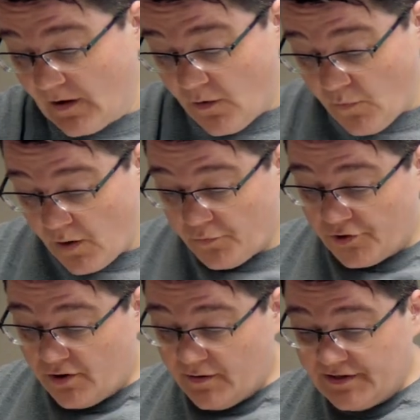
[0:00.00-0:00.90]
what we're
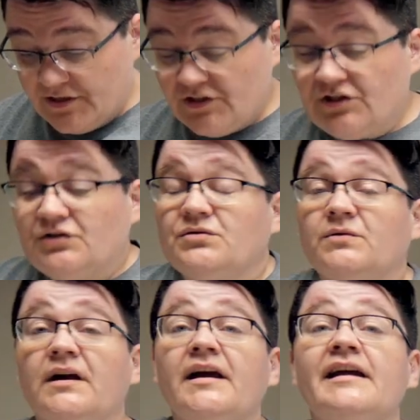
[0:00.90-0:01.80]
going to do
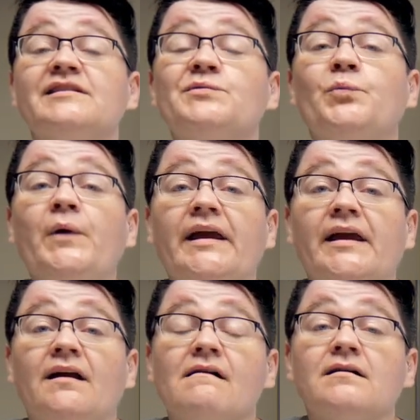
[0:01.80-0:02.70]
is
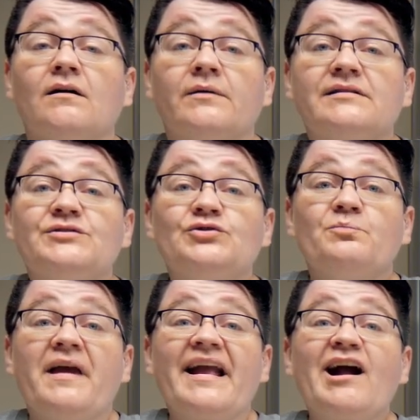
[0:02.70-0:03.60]
we are going to
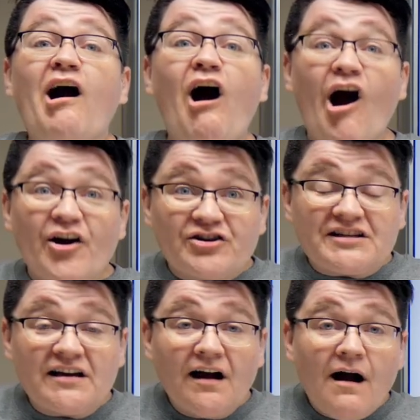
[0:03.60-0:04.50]
make art
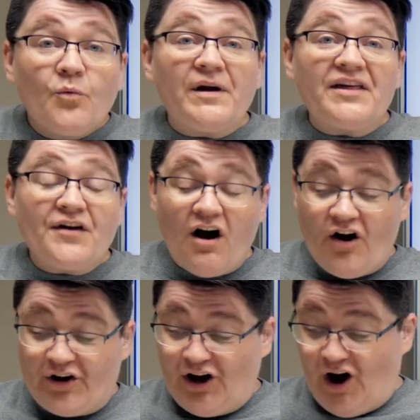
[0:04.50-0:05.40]
with
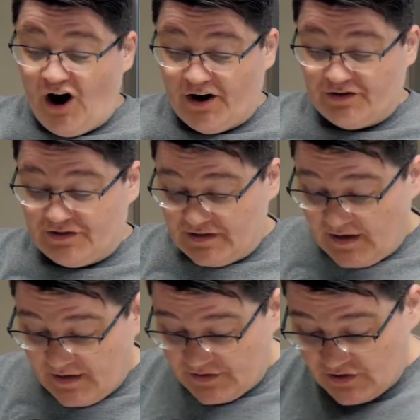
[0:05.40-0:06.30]
our cars.
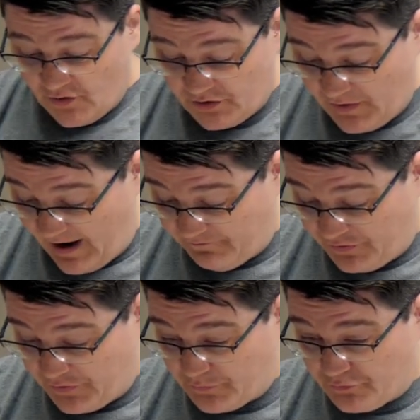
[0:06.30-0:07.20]
So you
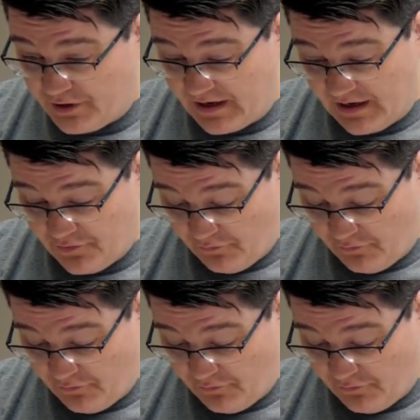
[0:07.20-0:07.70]
have 3